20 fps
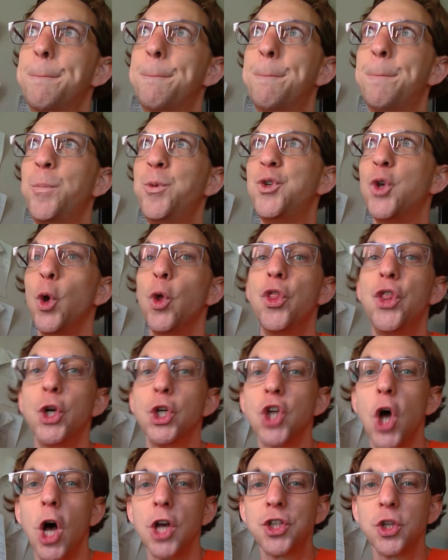So
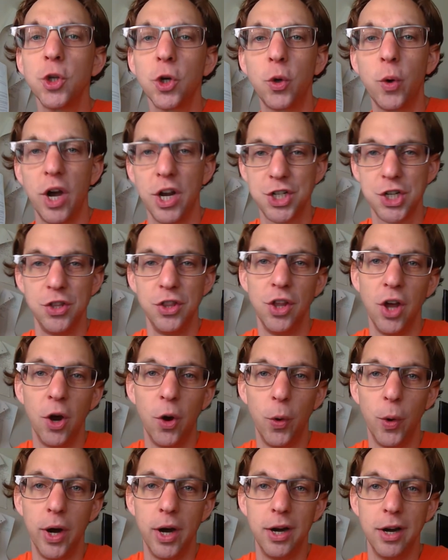there's also the question,
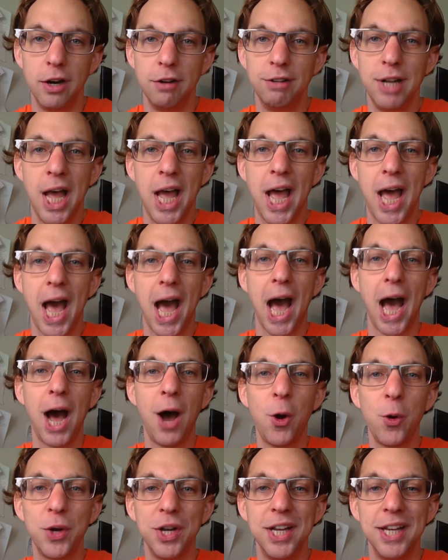though, of
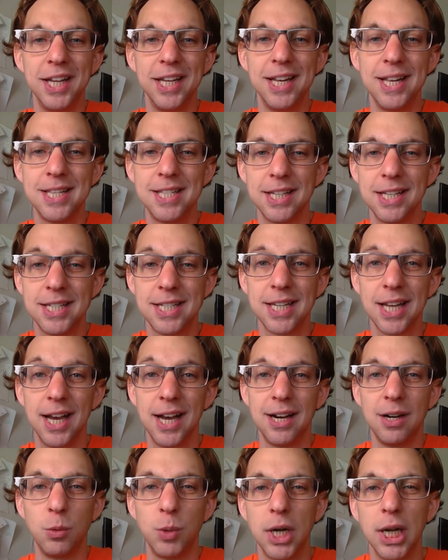how is it
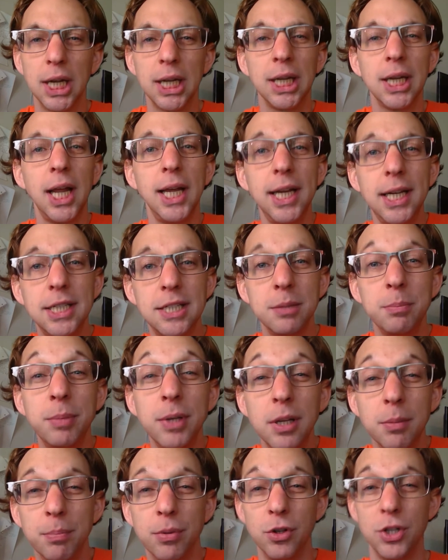I would like to
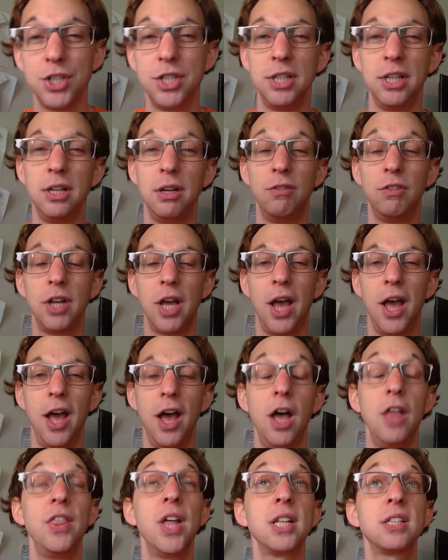be perceived?
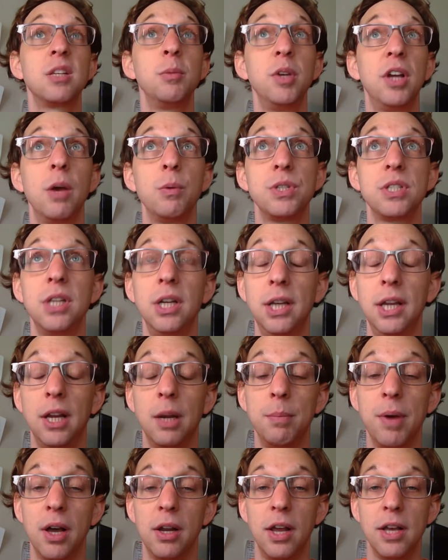And that's something I was thinking
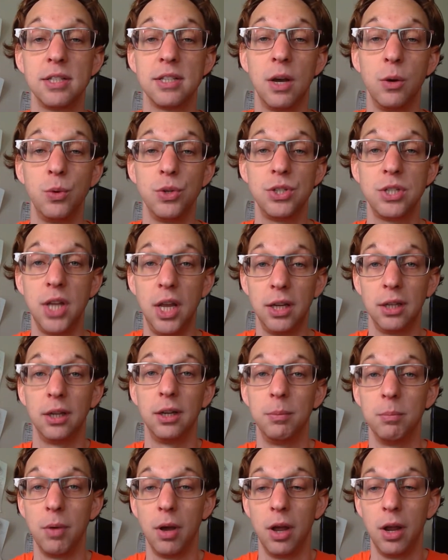about as I was
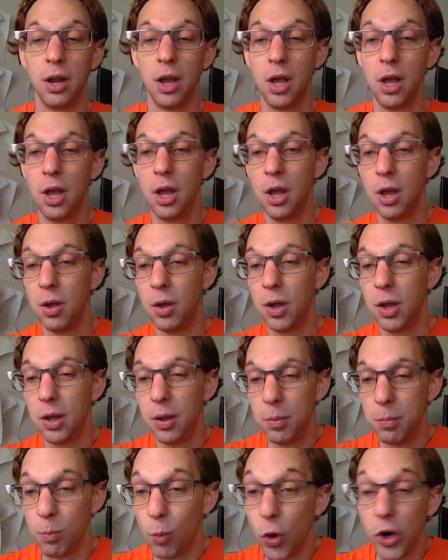taking my
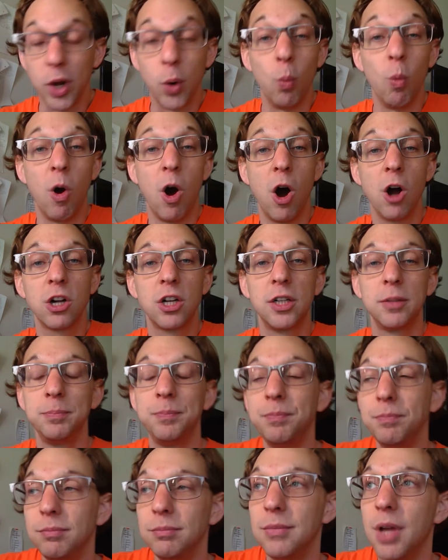morning walk.
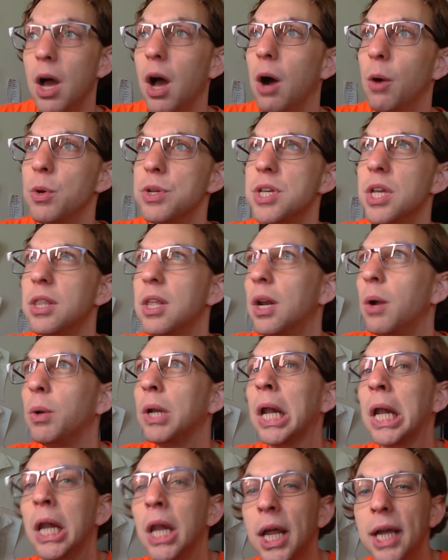How is it that I would
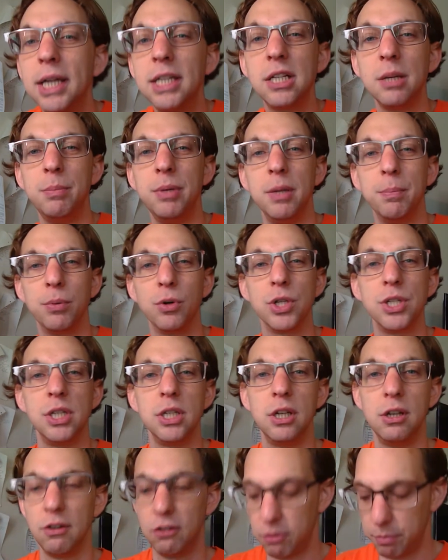like to be
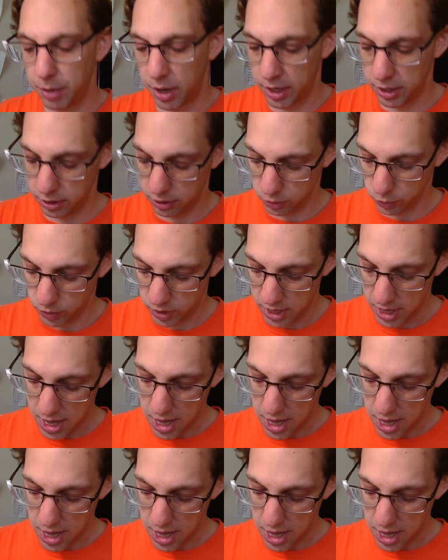perceived by you?